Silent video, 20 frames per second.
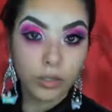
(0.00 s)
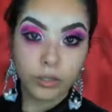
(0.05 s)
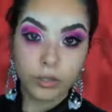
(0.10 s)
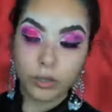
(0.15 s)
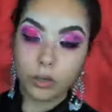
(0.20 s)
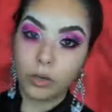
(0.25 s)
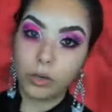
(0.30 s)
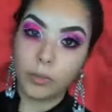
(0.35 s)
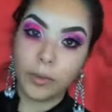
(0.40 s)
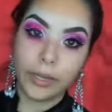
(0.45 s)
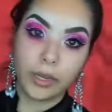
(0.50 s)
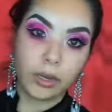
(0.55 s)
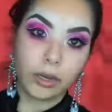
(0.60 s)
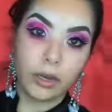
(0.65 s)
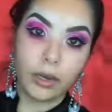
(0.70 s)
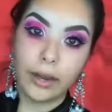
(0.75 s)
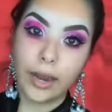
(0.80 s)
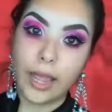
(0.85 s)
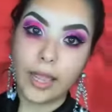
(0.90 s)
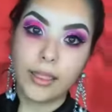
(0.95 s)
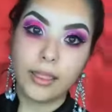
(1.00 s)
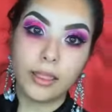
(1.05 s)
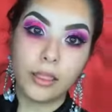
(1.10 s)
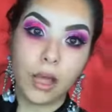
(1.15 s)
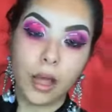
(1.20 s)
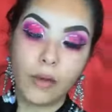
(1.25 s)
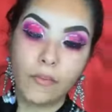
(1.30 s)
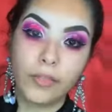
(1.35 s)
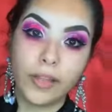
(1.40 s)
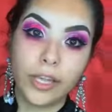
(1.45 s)
Oh my god, I
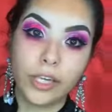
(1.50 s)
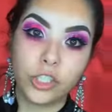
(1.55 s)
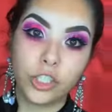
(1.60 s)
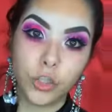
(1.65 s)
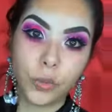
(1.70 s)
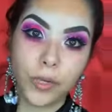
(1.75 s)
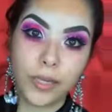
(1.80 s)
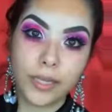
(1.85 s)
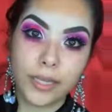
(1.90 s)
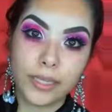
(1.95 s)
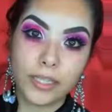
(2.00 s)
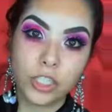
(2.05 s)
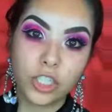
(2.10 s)
love like doing this.